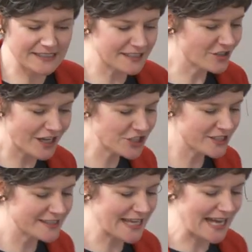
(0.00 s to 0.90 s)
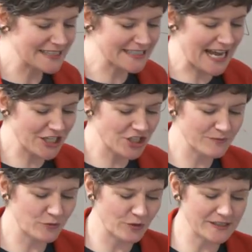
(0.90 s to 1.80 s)
It's not just that, it's
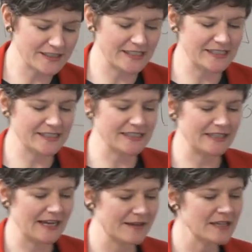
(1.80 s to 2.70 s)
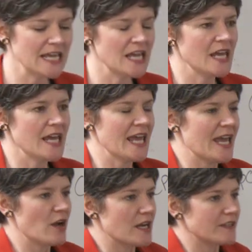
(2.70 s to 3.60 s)
actually more insidious than that.
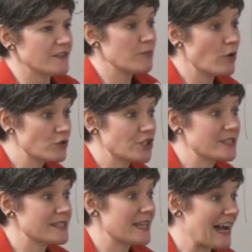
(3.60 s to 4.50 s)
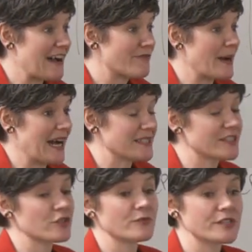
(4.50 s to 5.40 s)
The motions that have
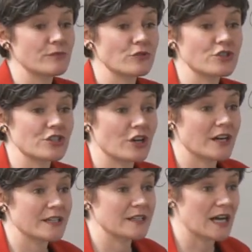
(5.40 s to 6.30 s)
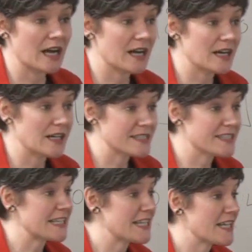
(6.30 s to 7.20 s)
passed, so there was a motion on uh,
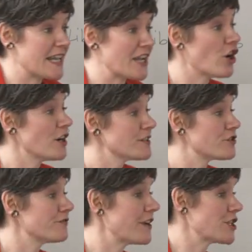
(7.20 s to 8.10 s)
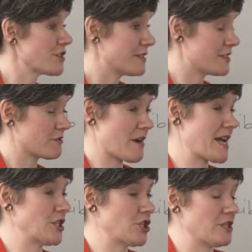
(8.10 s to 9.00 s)
studying a conservation
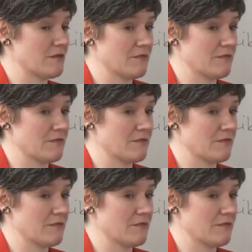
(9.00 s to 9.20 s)
strategy.